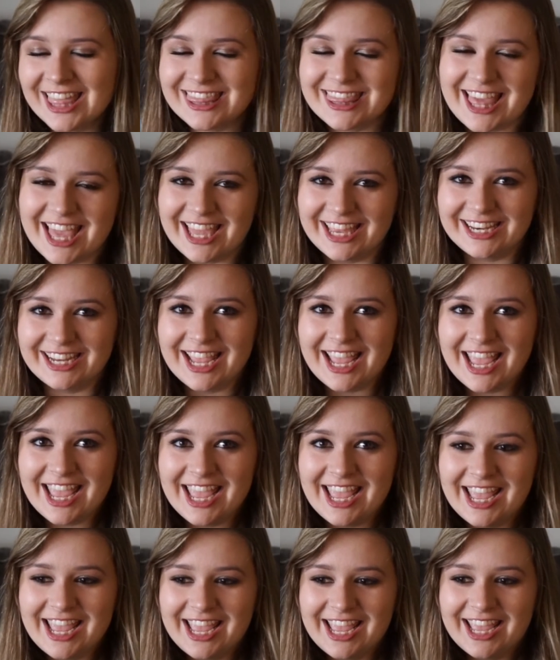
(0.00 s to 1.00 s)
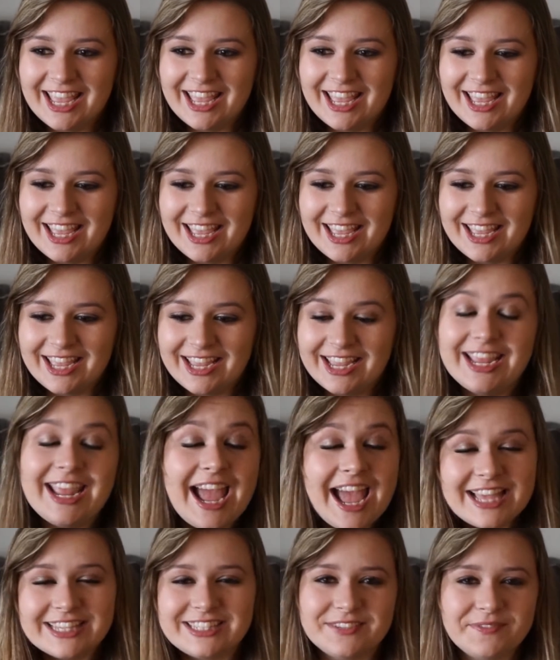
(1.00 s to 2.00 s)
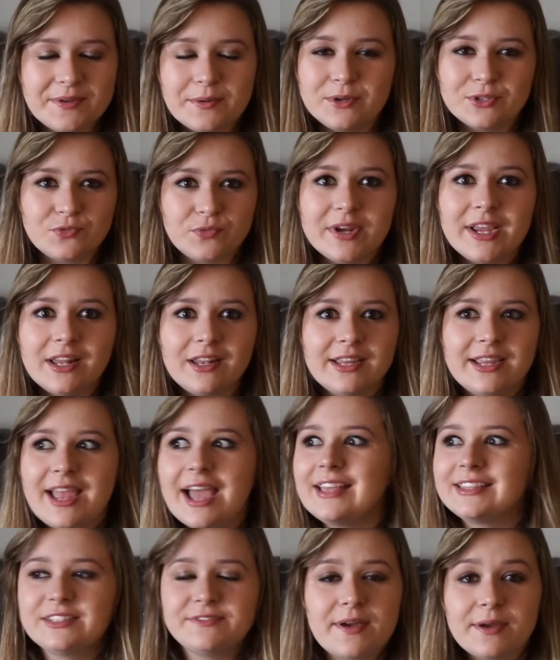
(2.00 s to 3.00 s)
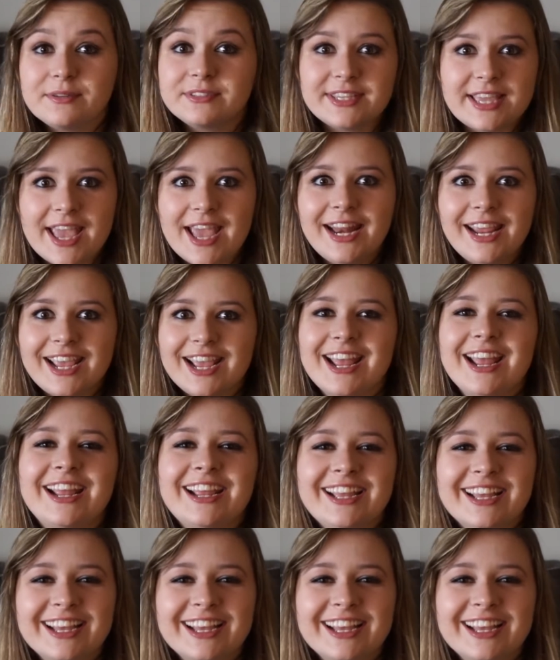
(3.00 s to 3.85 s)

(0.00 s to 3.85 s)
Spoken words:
then he asked if it was real. He asked if I was kidding.